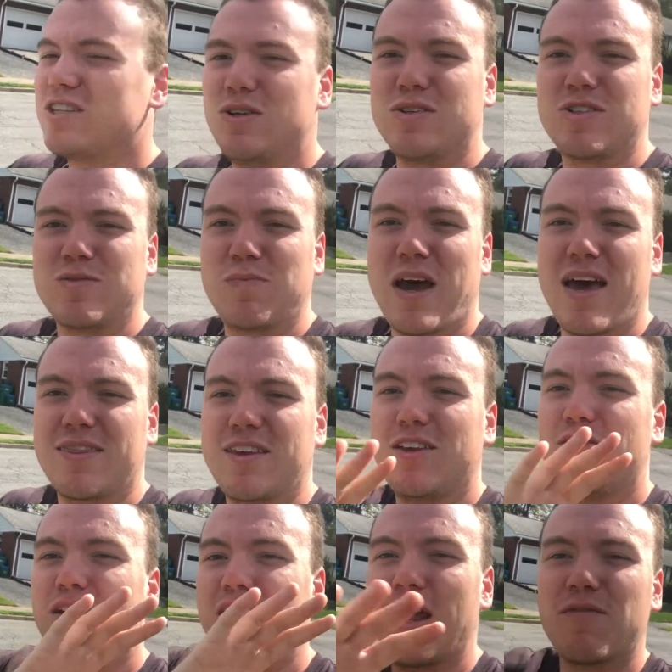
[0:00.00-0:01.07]
a spot that
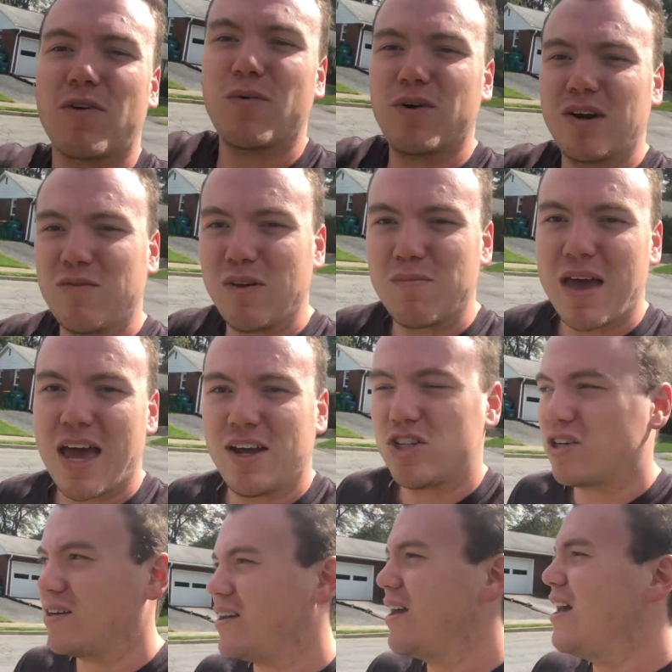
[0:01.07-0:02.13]
you never would have
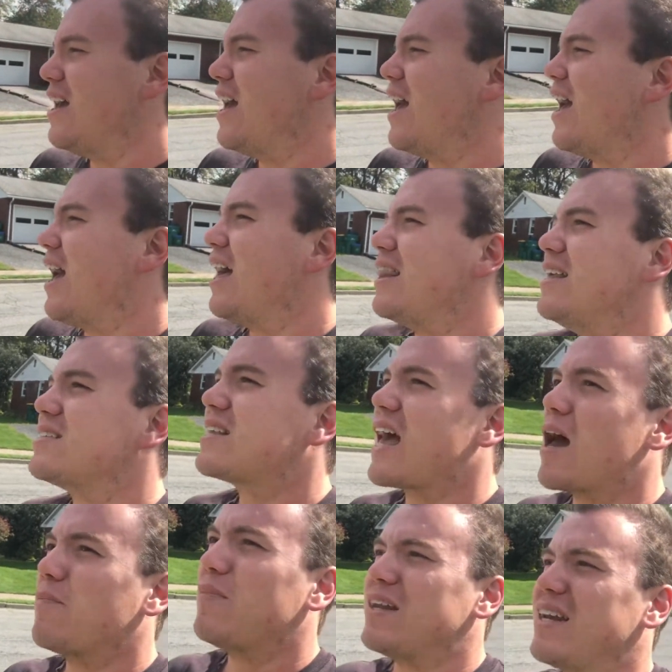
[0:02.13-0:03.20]
imagined. This
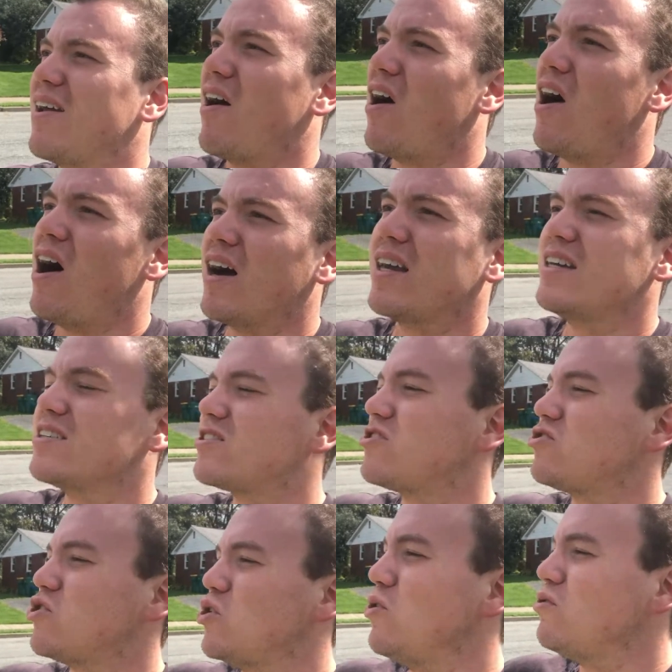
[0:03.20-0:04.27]
happened
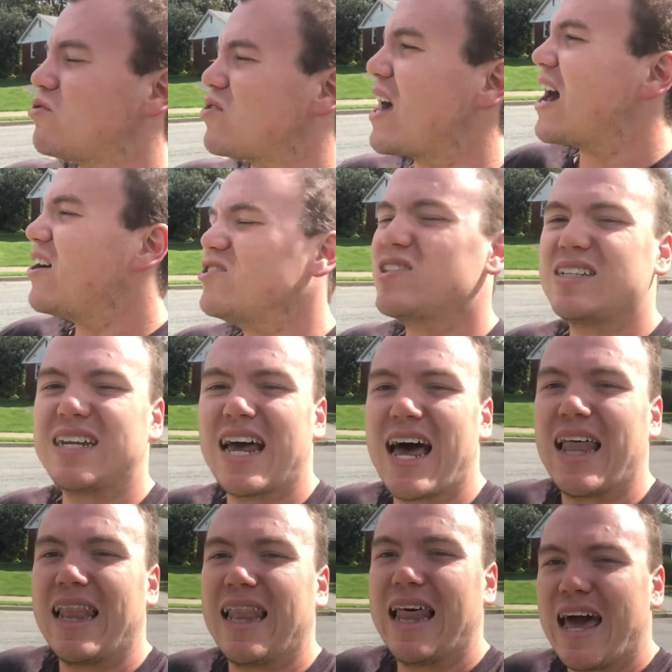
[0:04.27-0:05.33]
August
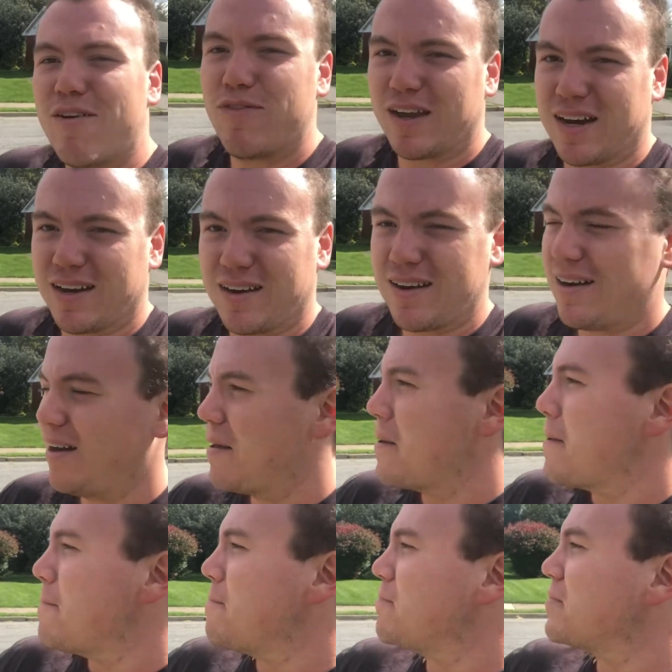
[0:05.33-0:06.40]

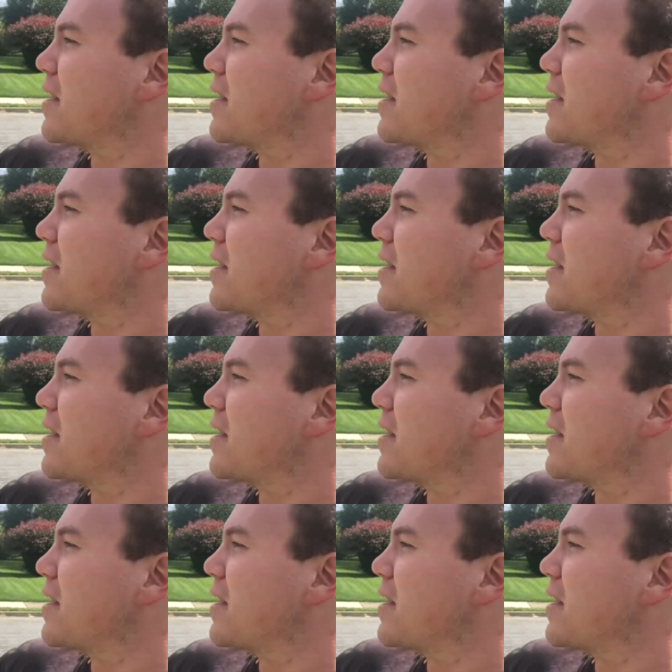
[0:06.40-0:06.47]
2011